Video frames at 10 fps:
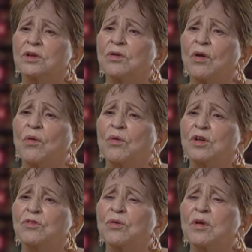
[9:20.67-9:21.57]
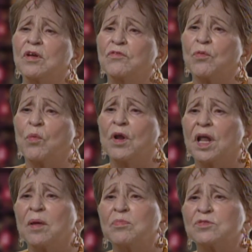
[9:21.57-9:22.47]
you know, and you're in for one
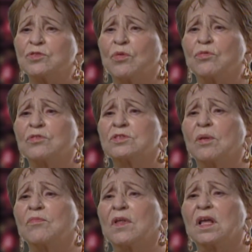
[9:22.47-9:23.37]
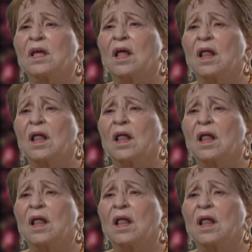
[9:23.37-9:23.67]
episode or something,